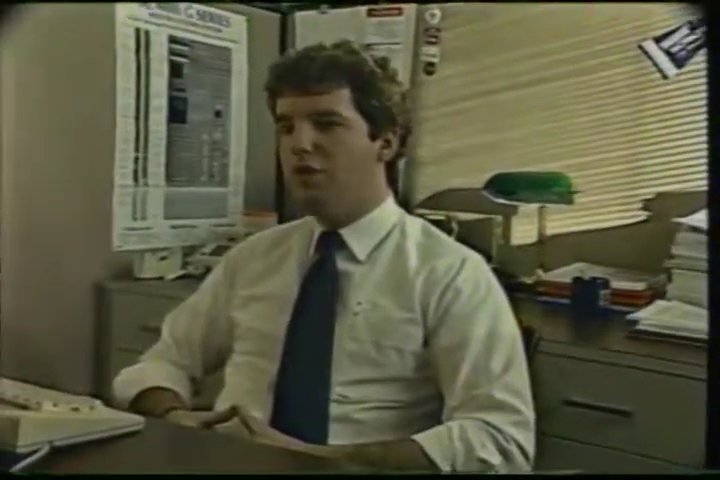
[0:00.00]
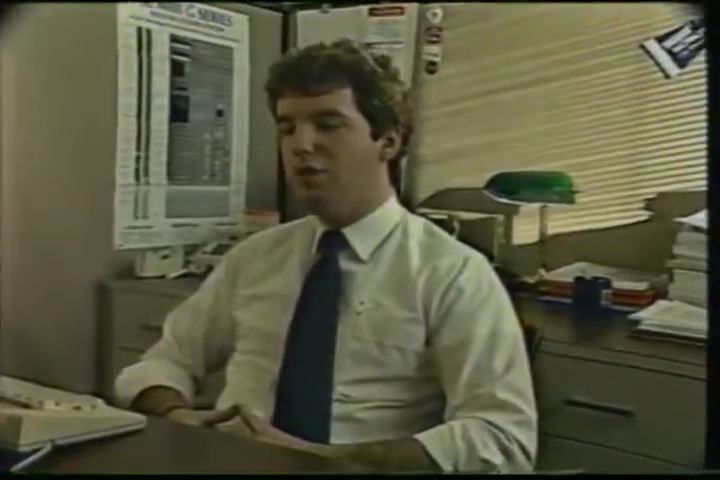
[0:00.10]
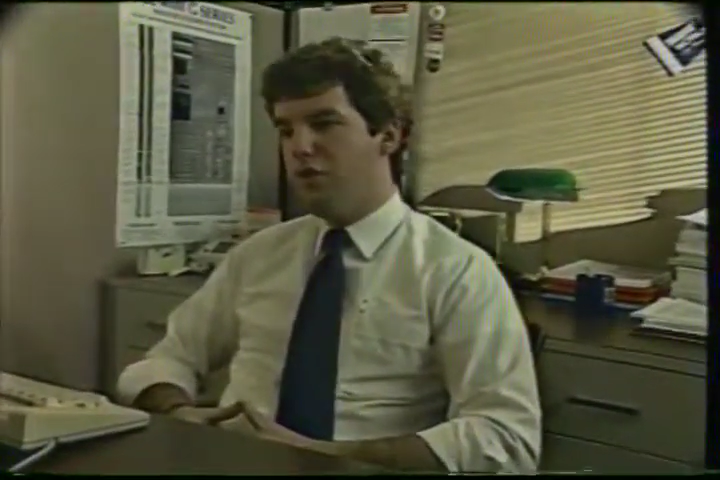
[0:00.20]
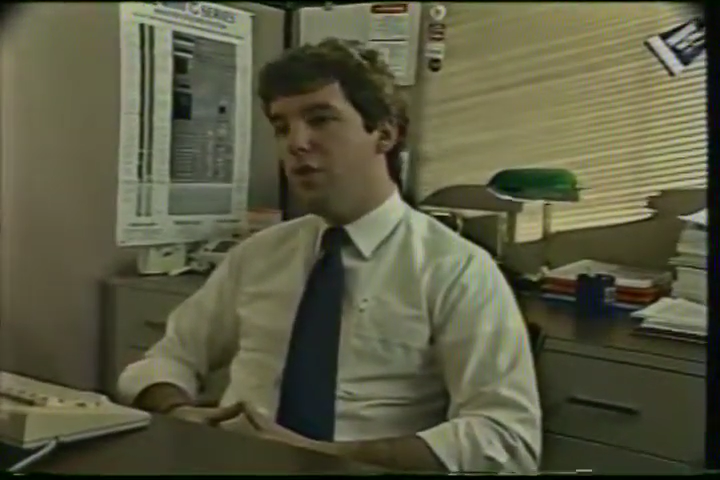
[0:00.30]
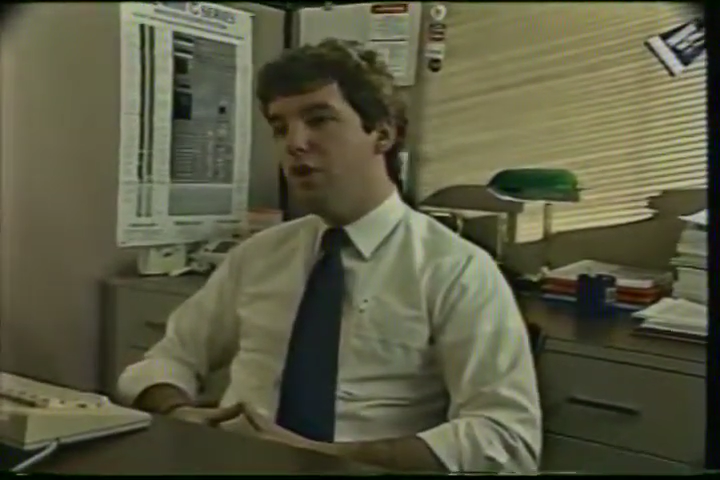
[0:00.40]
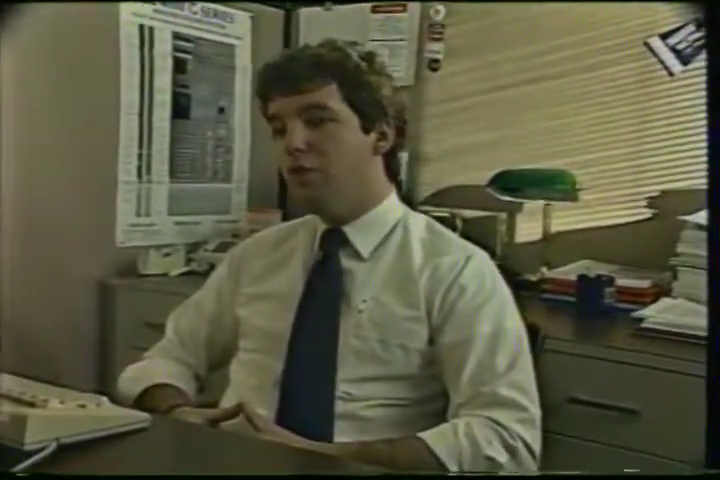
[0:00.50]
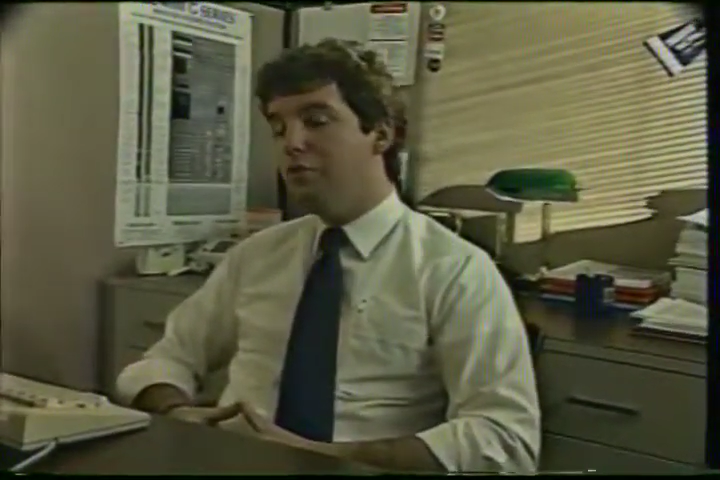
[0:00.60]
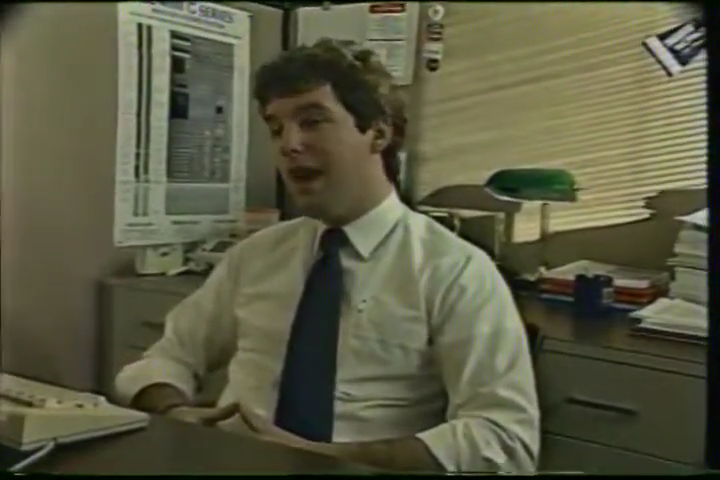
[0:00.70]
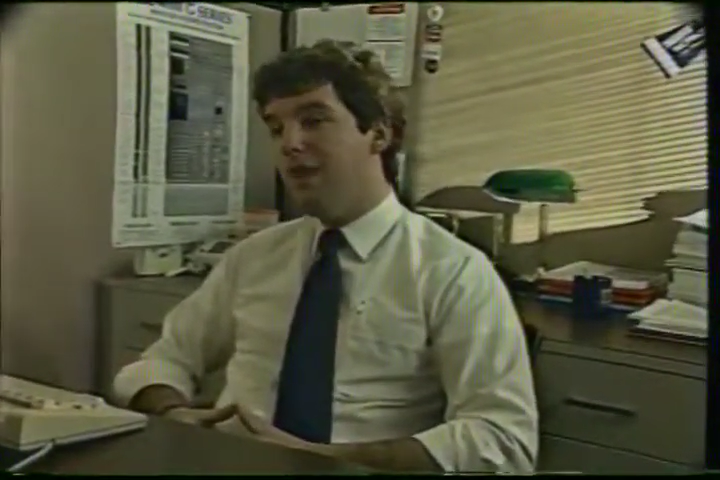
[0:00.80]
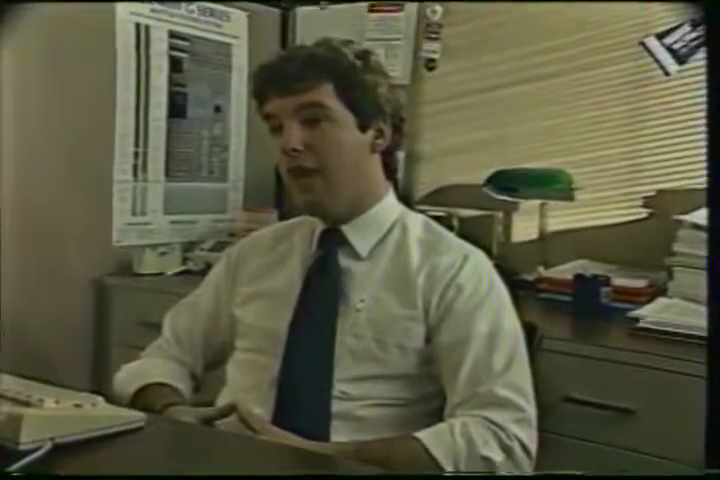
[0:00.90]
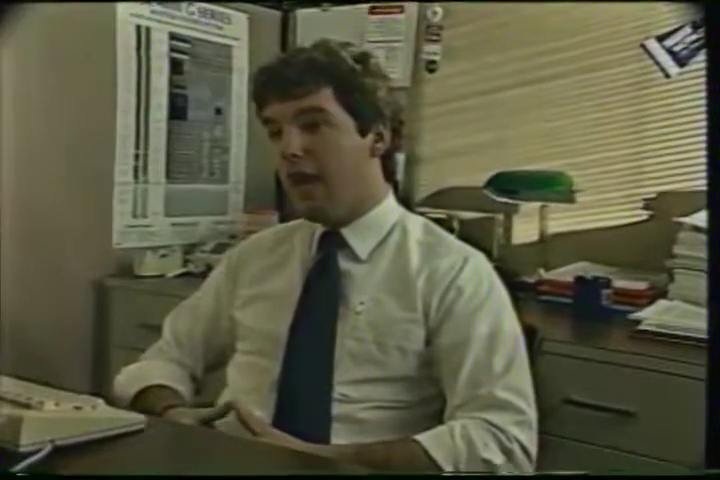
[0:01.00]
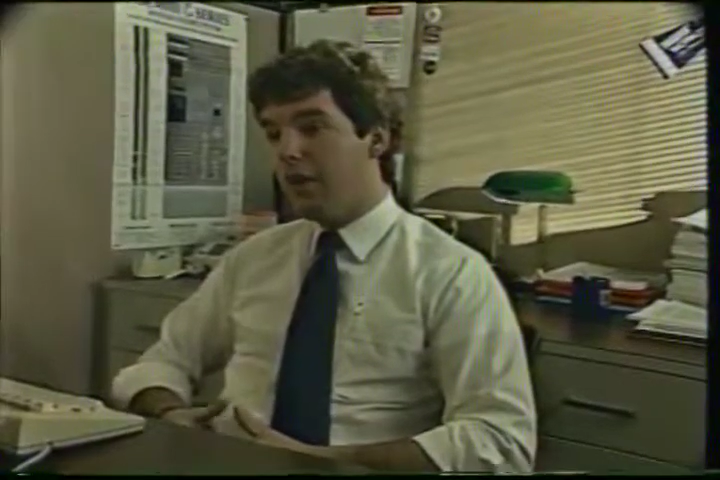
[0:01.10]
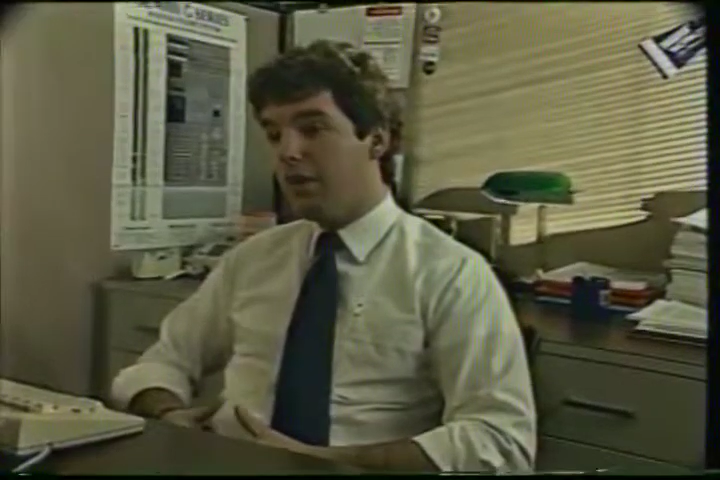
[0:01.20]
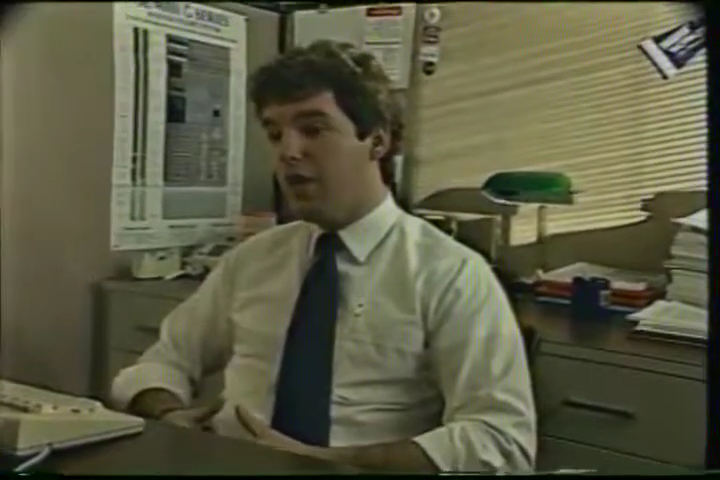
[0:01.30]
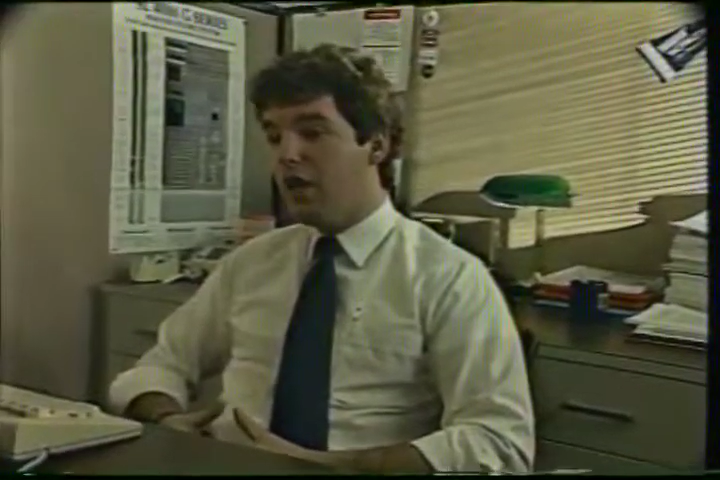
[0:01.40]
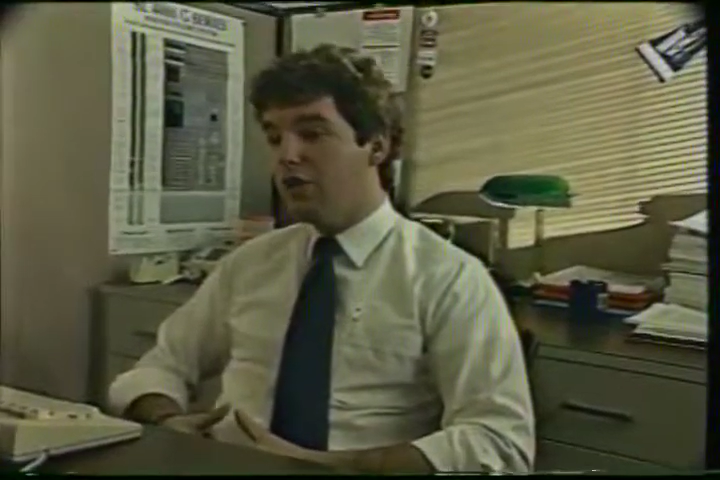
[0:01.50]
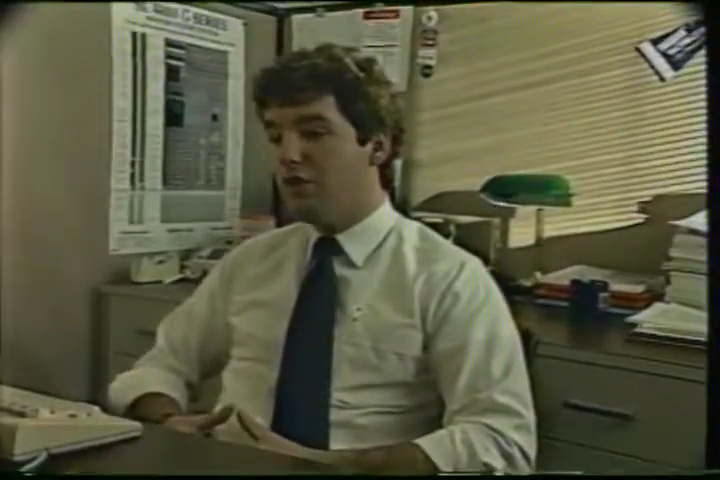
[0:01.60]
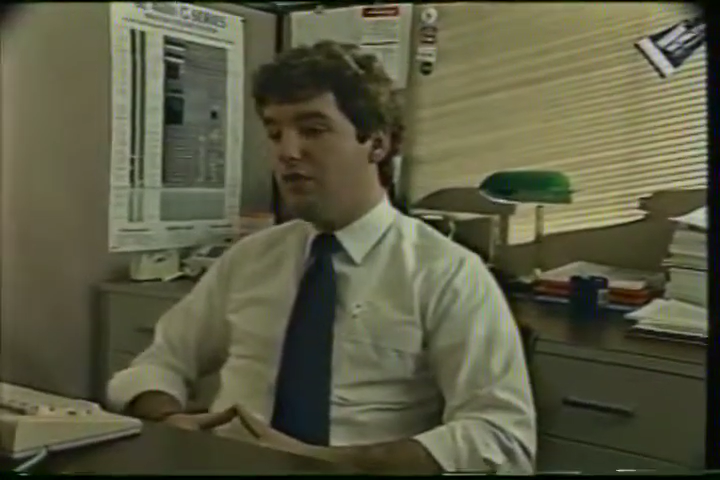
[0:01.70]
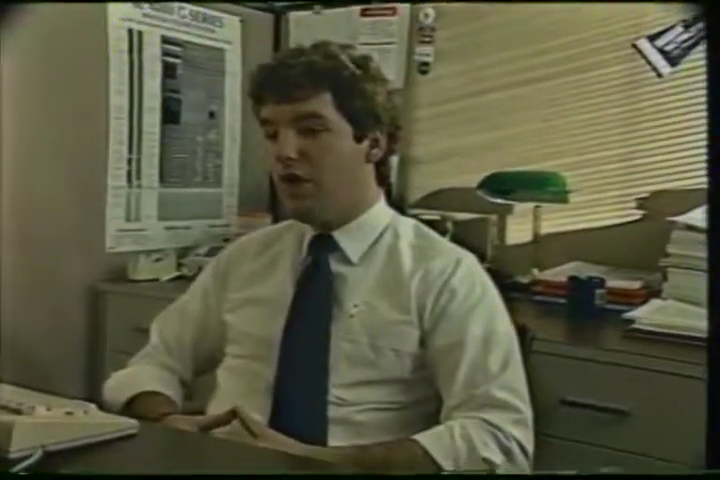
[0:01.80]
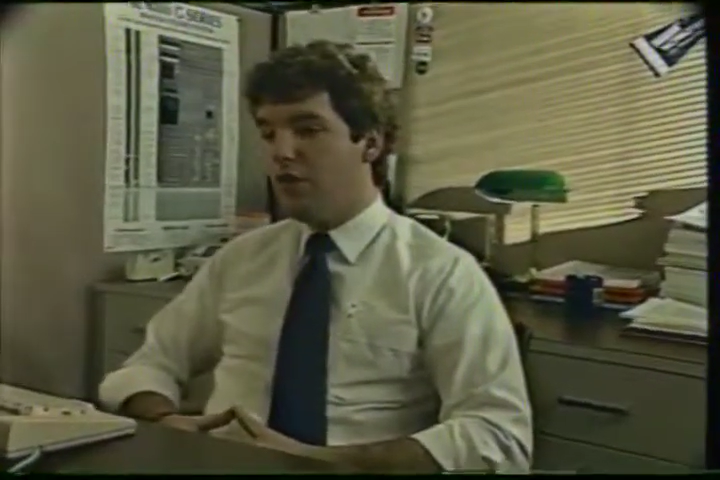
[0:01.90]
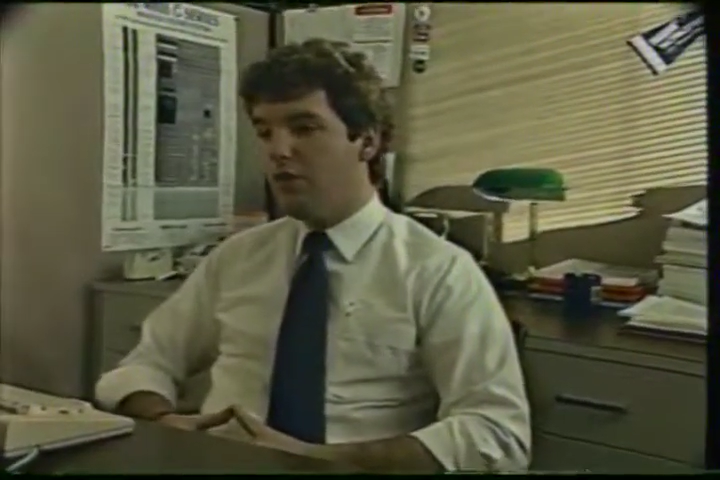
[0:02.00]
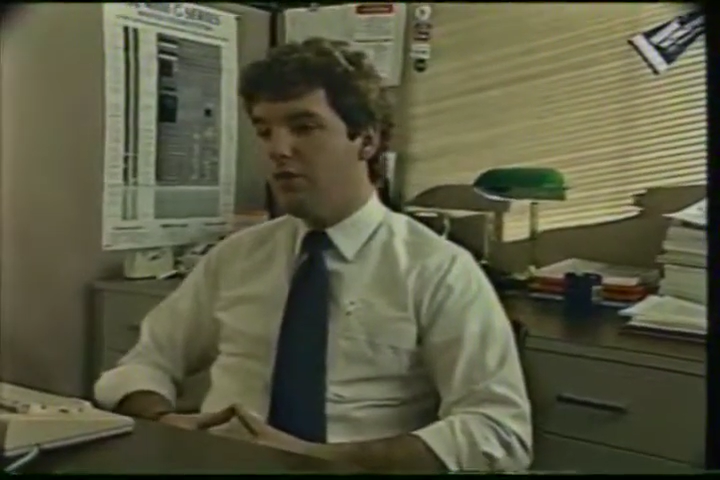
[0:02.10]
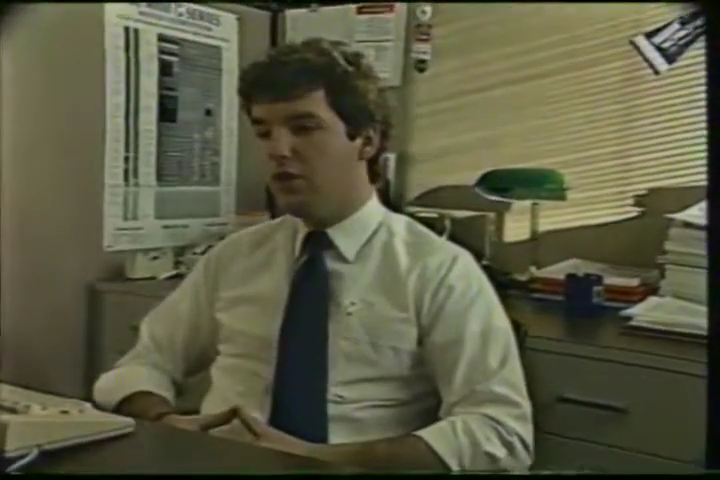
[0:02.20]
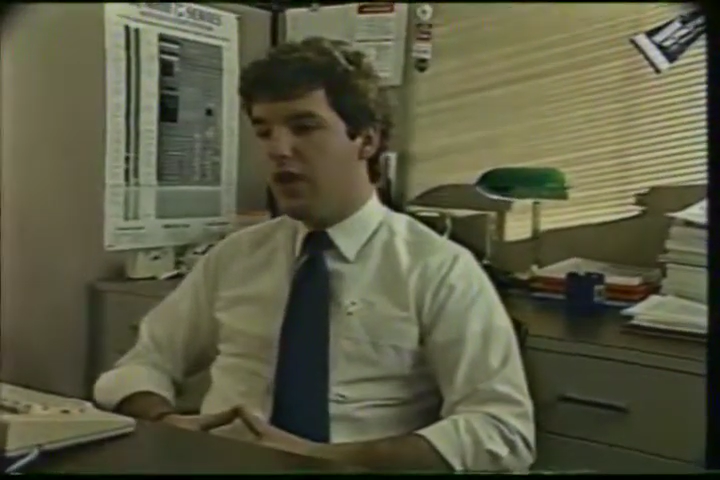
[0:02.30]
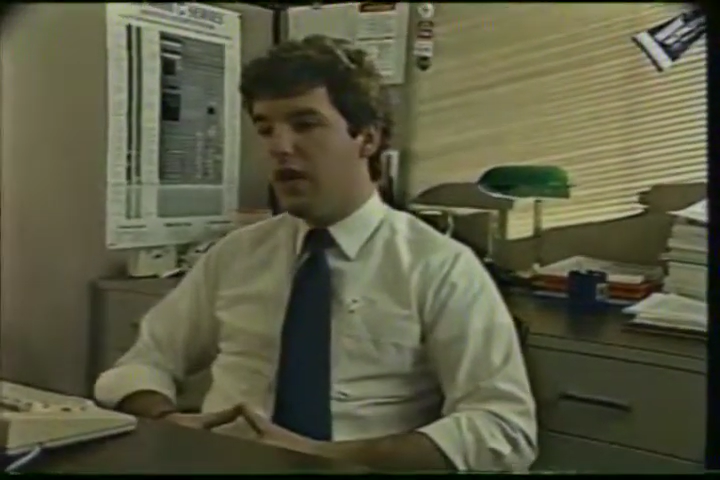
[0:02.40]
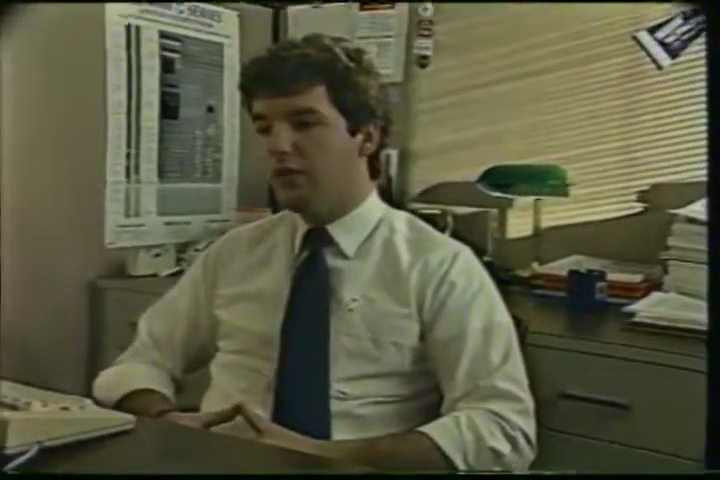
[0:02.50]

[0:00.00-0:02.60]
for you by the application vendor themselves.